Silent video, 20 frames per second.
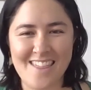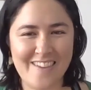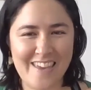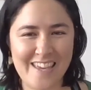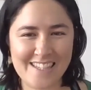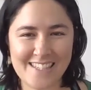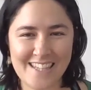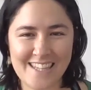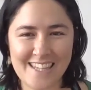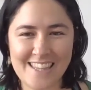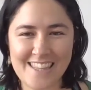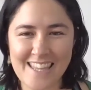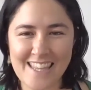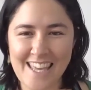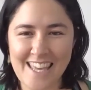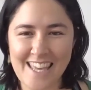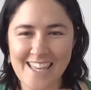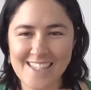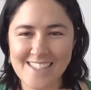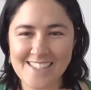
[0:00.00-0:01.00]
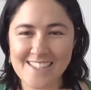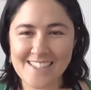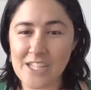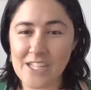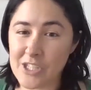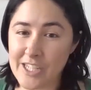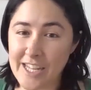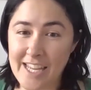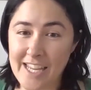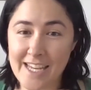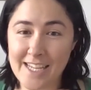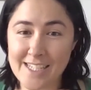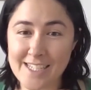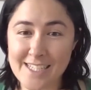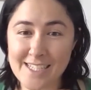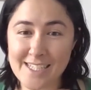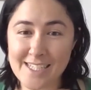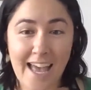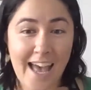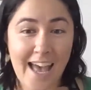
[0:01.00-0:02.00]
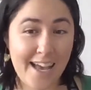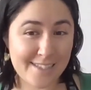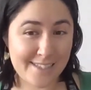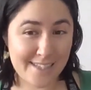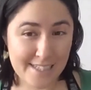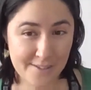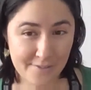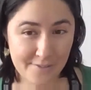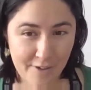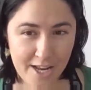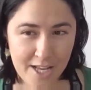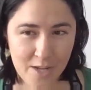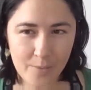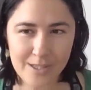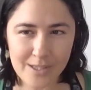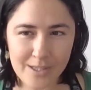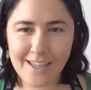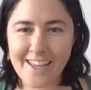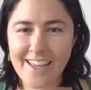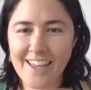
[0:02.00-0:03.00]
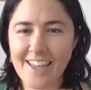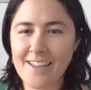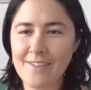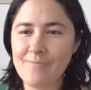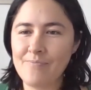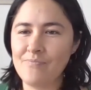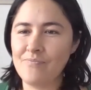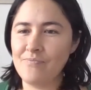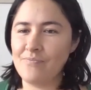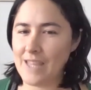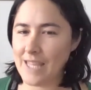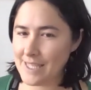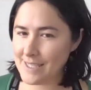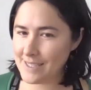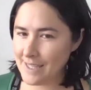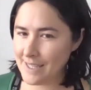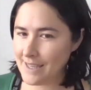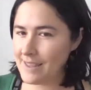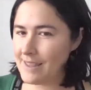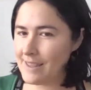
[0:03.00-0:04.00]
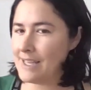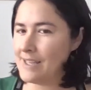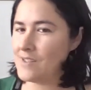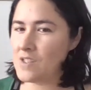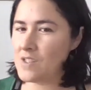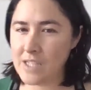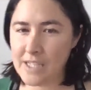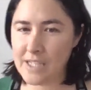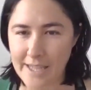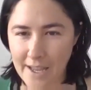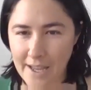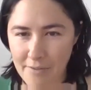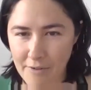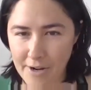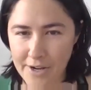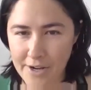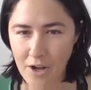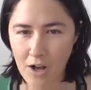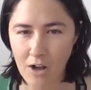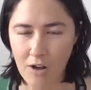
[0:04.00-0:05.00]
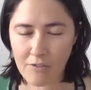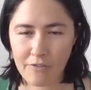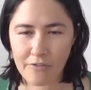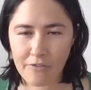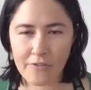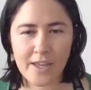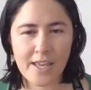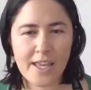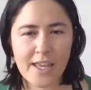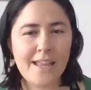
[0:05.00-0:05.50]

These are the things that you need to access frequently. These are the things you can get rid of.